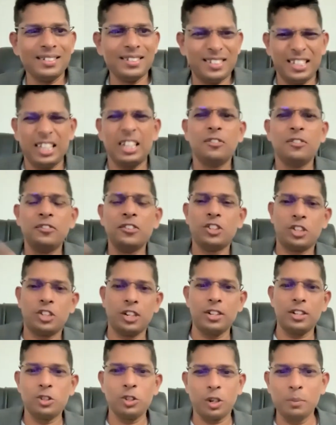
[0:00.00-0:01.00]

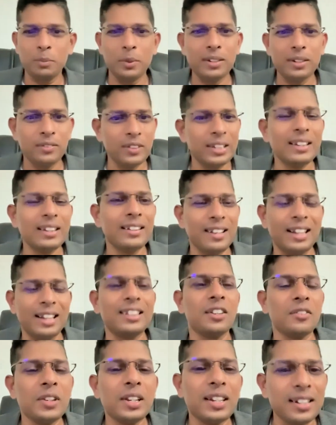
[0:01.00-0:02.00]
selfish enjoyment,
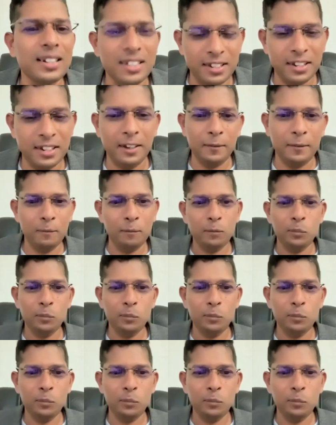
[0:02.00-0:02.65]
we can say.